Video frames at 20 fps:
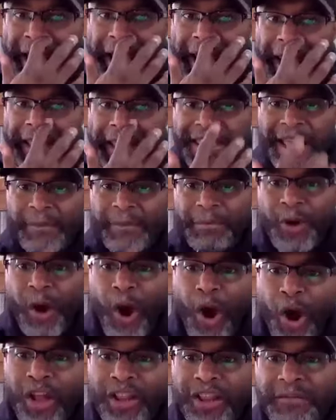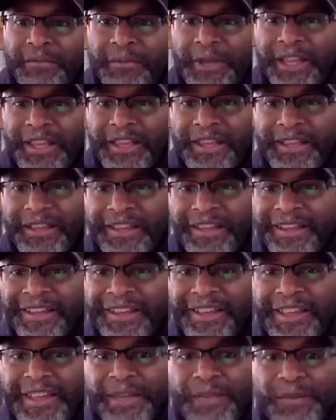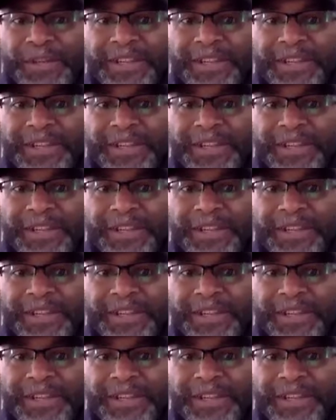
He kept calling me. He